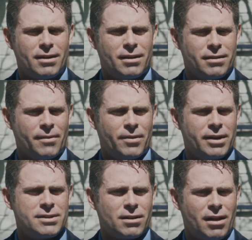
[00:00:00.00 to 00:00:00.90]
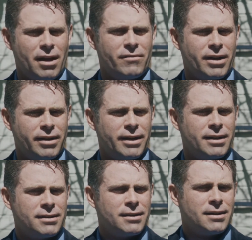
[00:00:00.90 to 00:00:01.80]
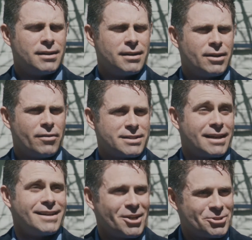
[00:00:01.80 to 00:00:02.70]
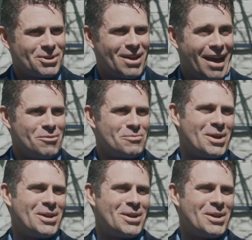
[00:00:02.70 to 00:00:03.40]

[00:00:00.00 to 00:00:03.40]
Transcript: That there is a lot of area, you know, things like industrial hemp,